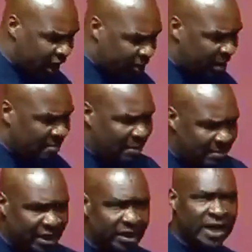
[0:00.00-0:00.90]
remember
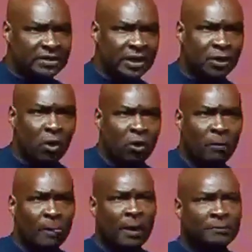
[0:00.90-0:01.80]
many years
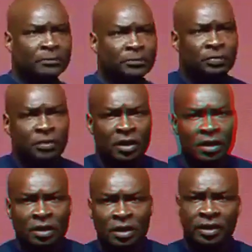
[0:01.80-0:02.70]
ago,
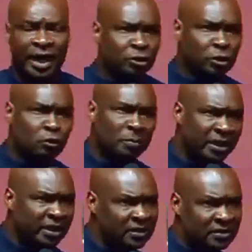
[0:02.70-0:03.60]
there used to be
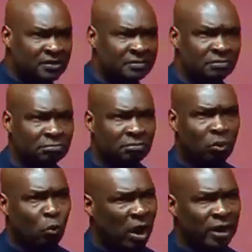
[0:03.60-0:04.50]
this
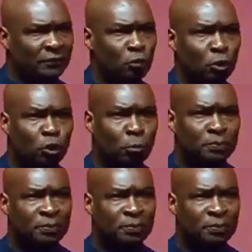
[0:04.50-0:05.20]
wonderful group.